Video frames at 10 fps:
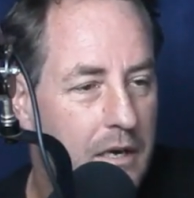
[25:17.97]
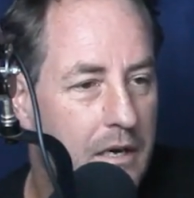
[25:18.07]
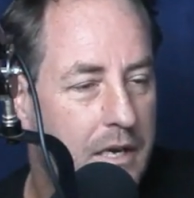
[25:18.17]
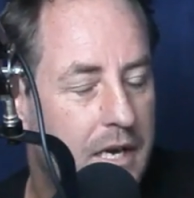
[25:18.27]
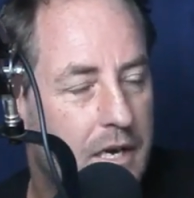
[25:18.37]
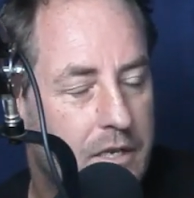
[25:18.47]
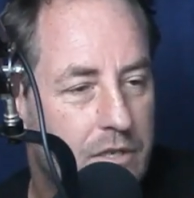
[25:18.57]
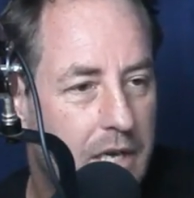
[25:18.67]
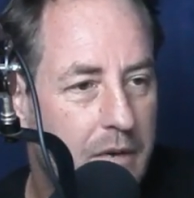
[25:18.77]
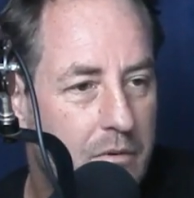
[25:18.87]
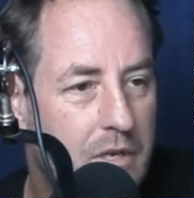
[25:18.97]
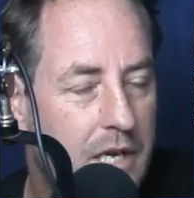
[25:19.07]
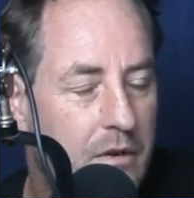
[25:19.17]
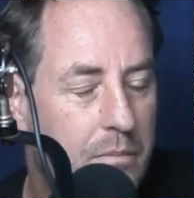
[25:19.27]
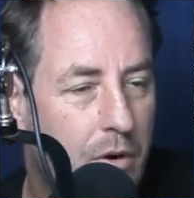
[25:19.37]
Yeah, so
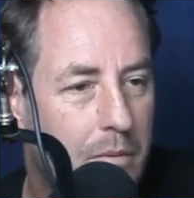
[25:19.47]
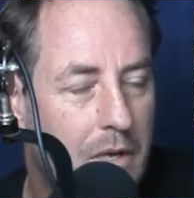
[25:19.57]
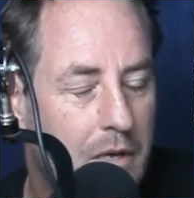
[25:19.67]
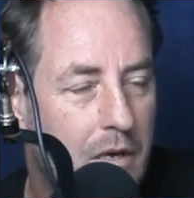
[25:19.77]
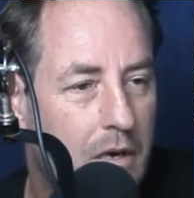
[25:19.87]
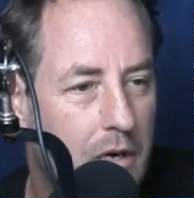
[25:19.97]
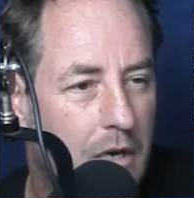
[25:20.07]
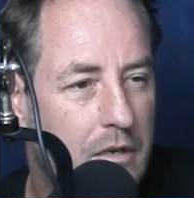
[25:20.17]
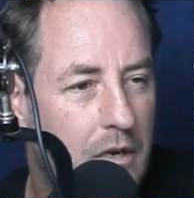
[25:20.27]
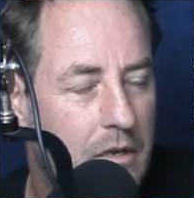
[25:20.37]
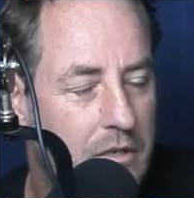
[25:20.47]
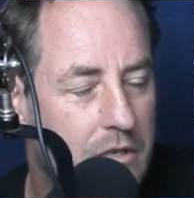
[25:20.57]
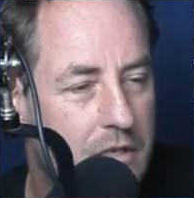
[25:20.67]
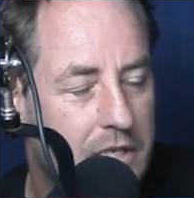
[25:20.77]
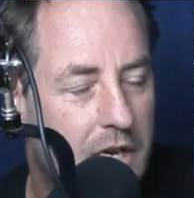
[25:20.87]
he'd probably. I'd
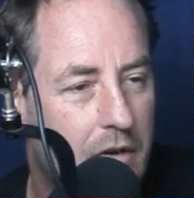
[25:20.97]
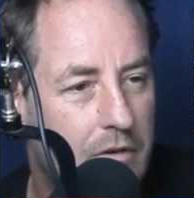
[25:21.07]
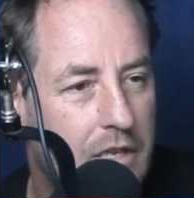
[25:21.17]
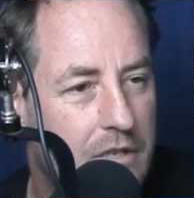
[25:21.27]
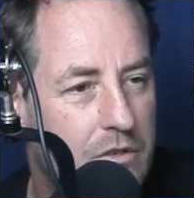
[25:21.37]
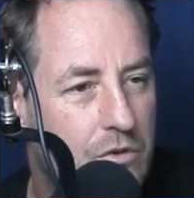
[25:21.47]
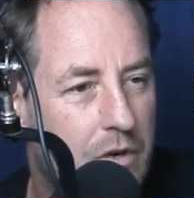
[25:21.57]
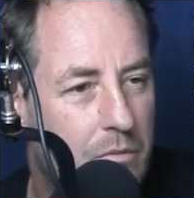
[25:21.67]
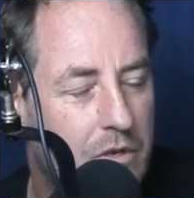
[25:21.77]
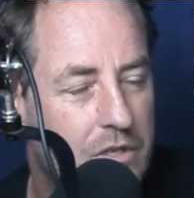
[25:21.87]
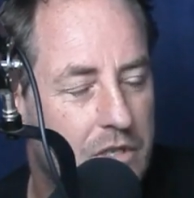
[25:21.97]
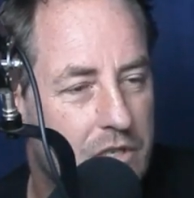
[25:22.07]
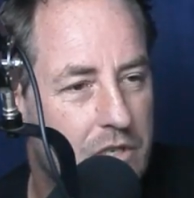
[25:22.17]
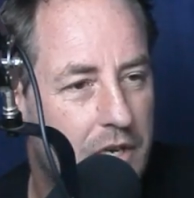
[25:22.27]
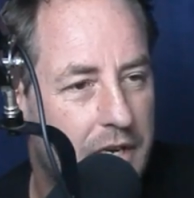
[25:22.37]
say I really enjoyed watching
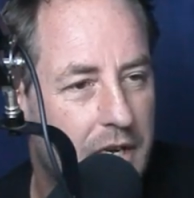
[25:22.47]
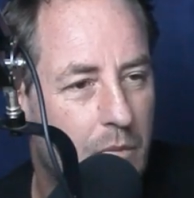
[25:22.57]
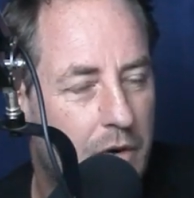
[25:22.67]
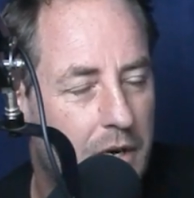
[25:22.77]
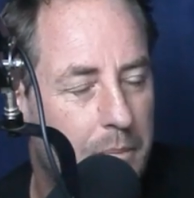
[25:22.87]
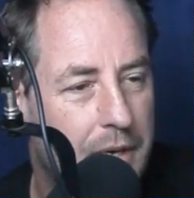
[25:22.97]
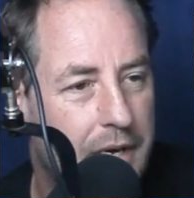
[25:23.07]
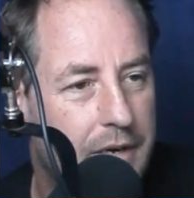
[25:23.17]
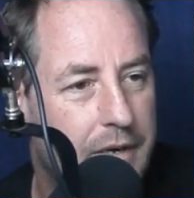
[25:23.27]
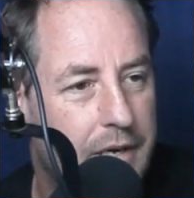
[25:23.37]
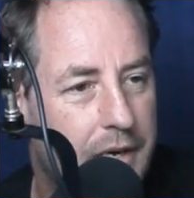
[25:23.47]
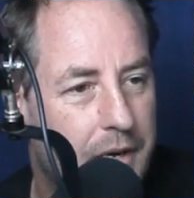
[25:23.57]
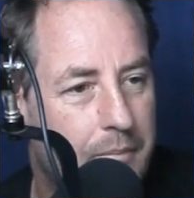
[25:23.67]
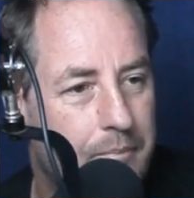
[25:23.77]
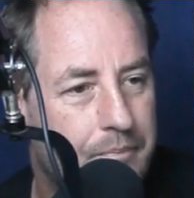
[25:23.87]
Syed Anwar bat.
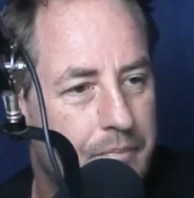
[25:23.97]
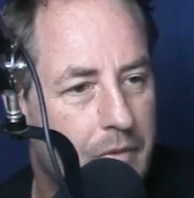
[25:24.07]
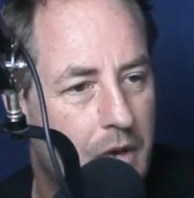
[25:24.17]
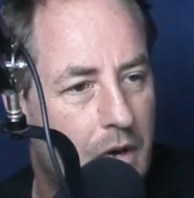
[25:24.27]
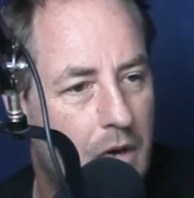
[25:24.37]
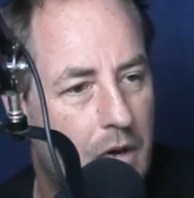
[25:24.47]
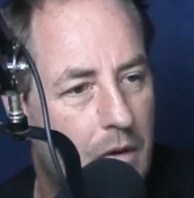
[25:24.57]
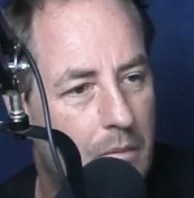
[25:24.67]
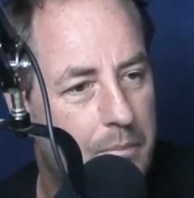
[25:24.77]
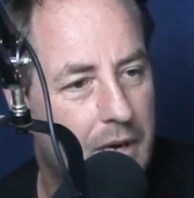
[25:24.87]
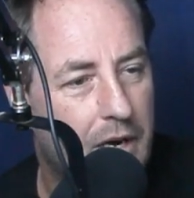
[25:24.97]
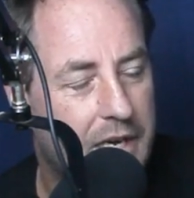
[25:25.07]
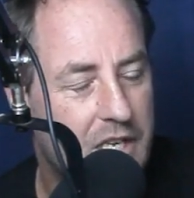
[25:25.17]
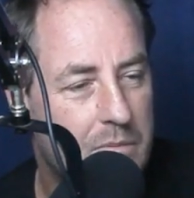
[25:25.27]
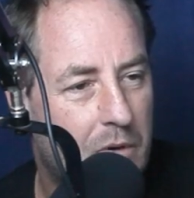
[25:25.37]
But I
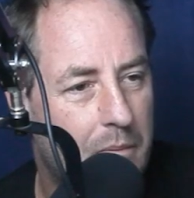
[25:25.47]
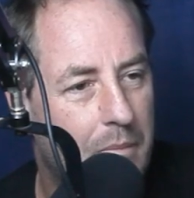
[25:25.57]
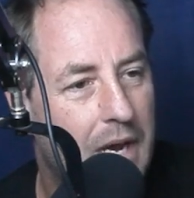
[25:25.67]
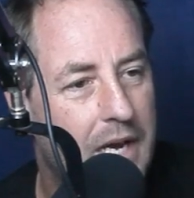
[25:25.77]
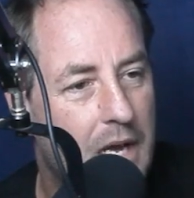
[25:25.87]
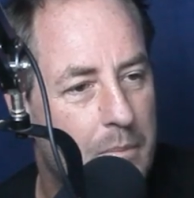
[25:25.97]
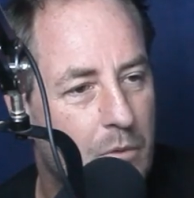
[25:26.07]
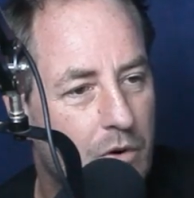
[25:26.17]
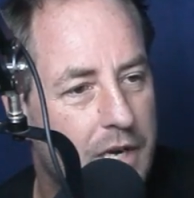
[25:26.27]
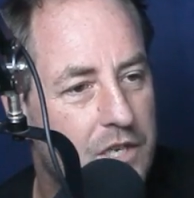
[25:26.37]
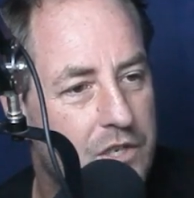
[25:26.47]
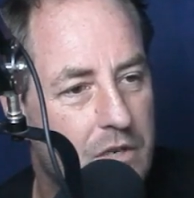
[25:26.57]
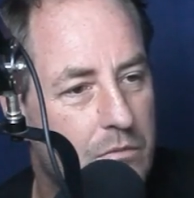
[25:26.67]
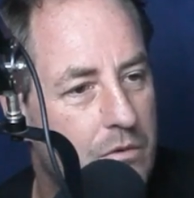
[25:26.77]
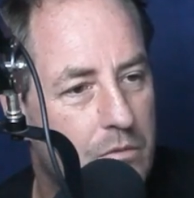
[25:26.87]
guess my main
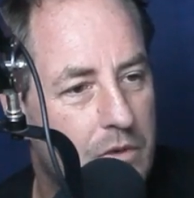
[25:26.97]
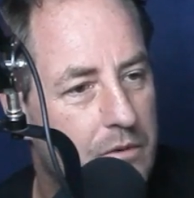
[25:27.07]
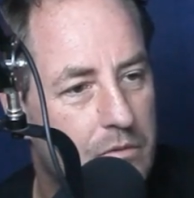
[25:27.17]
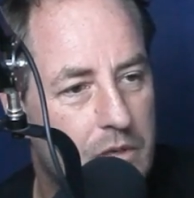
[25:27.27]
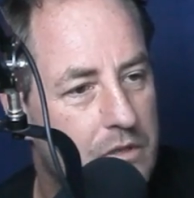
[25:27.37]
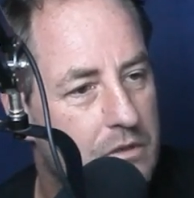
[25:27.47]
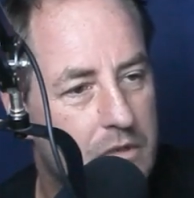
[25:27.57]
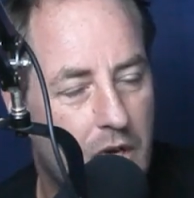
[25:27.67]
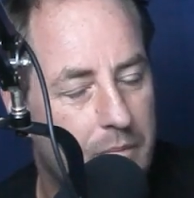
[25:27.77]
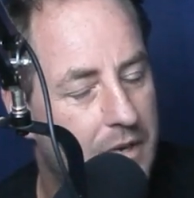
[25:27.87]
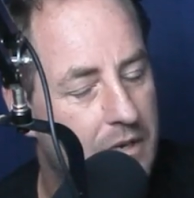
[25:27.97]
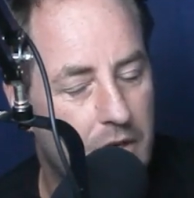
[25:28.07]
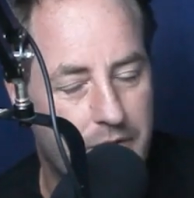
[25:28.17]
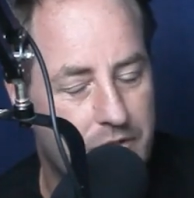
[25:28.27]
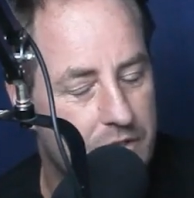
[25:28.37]
admiration, what it was, I mean,
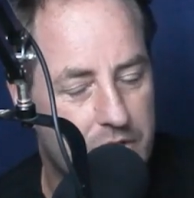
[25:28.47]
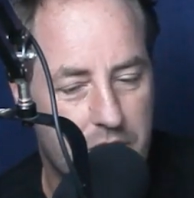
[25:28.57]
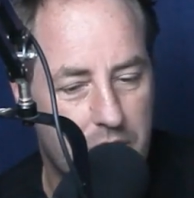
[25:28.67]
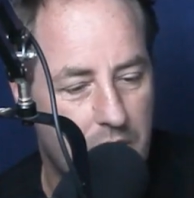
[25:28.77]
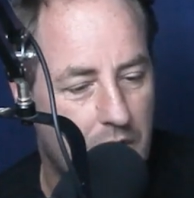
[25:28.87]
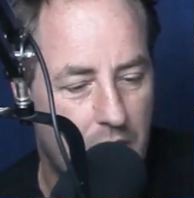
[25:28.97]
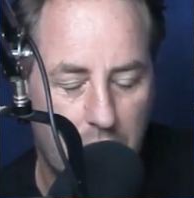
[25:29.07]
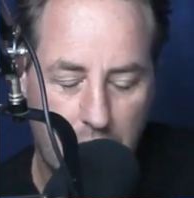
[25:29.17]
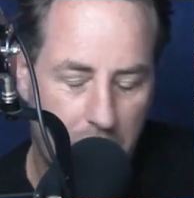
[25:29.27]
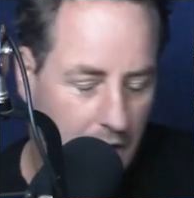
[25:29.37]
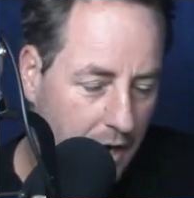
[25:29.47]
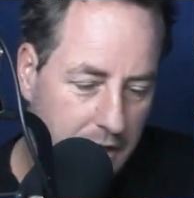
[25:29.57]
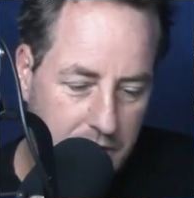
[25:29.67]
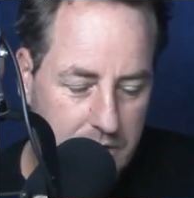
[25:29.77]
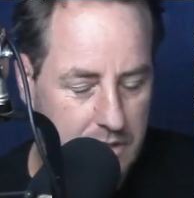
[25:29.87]
I
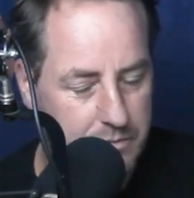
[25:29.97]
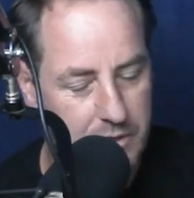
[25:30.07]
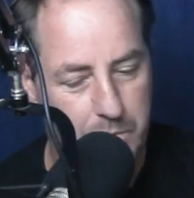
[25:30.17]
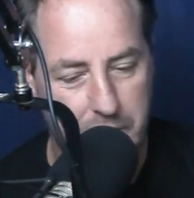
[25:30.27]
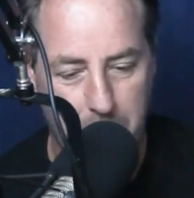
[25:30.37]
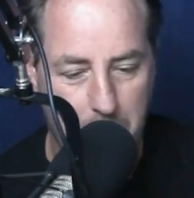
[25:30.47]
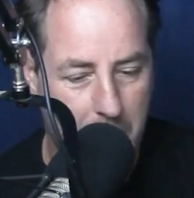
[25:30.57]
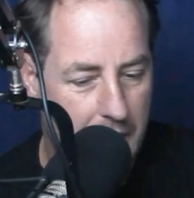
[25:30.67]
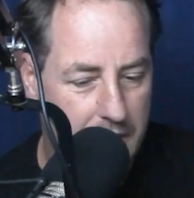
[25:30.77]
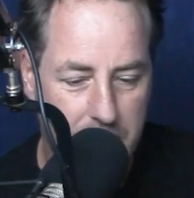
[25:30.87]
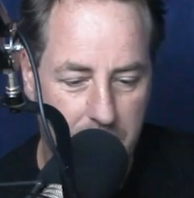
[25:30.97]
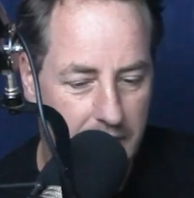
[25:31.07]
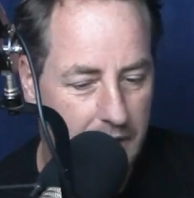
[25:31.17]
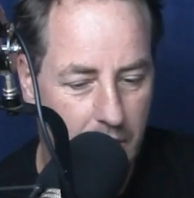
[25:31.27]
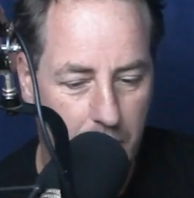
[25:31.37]
used to just be amazed at
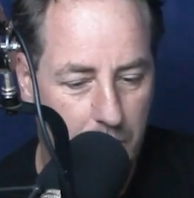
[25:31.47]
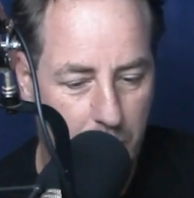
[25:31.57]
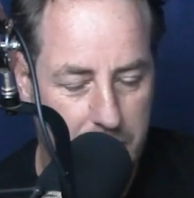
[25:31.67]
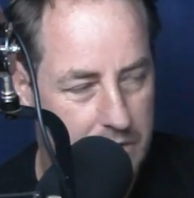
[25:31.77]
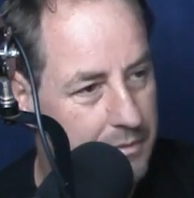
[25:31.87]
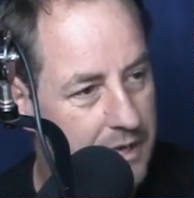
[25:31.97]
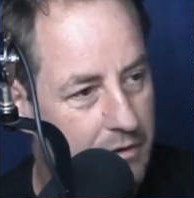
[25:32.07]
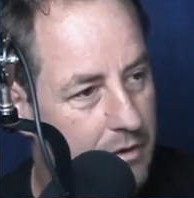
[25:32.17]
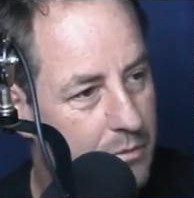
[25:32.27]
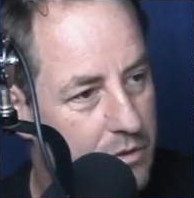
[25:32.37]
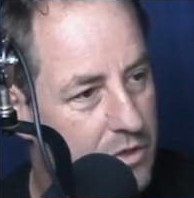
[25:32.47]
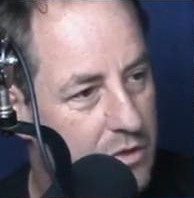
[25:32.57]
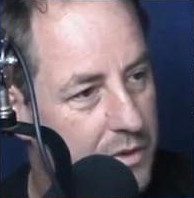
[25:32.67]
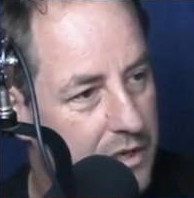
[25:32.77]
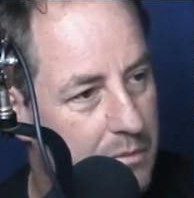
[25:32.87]
how Wasim Akram could
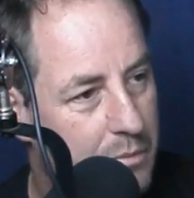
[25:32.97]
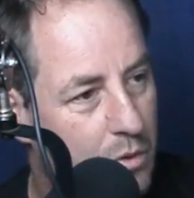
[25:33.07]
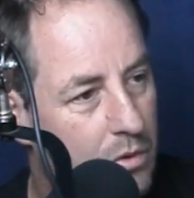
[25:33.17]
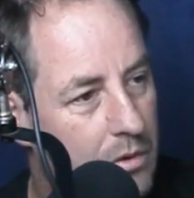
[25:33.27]
swing the ball.